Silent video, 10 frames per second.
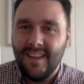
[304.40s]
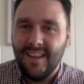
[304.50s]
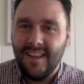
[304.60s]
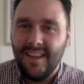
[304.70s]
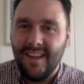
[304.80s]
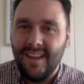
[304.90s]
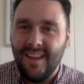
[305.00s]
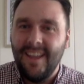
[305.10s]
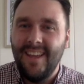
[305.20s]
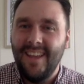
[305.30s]

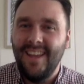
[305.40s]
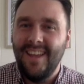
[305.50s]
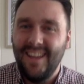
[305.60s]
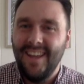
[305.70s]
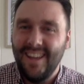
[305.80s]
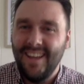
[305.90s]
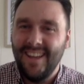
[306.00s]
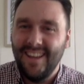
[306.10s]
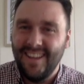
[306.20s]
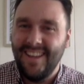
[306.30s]

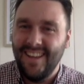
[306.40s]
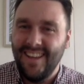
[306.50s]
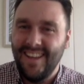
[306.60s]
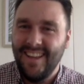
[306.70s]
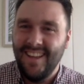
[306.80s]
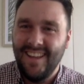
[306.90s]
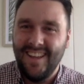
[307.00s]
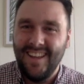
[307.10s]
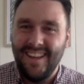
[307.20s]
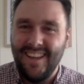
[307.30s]

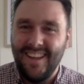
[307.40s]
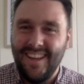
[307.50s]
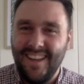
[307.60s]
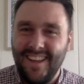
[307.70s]
[no speech]